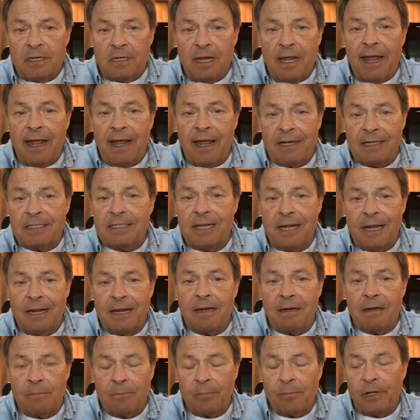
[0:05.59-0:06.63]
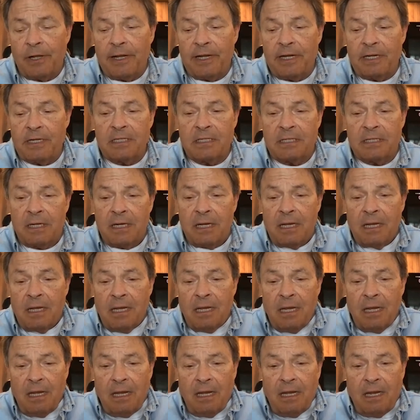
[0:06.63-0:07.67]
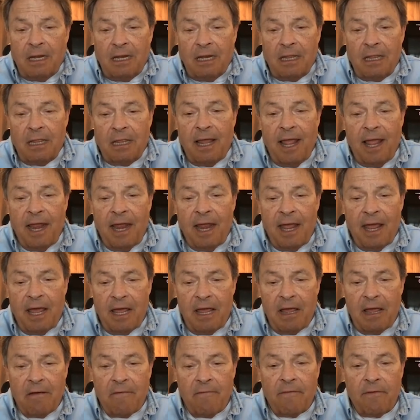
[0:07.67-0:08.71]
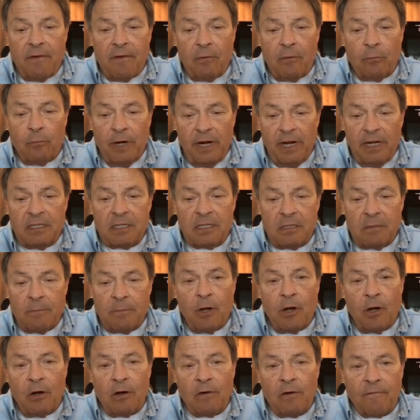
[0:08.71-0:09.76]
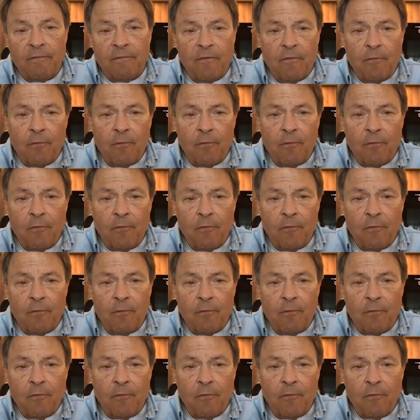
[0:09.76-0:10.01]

has taken place. They have raised the bar for